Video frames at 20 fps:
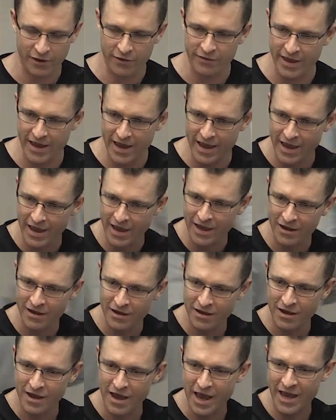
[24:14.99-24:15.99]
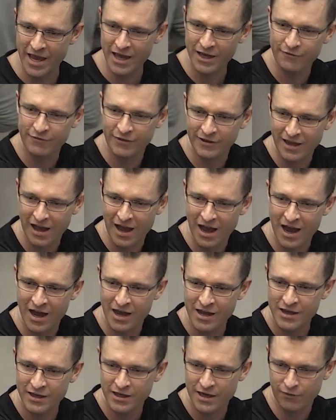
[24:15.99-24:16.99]
So the air ahead of the
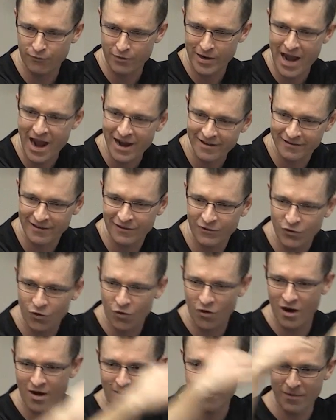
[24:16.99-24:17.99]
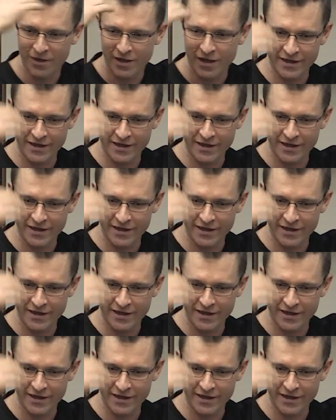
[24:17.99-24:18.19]
car can react in time.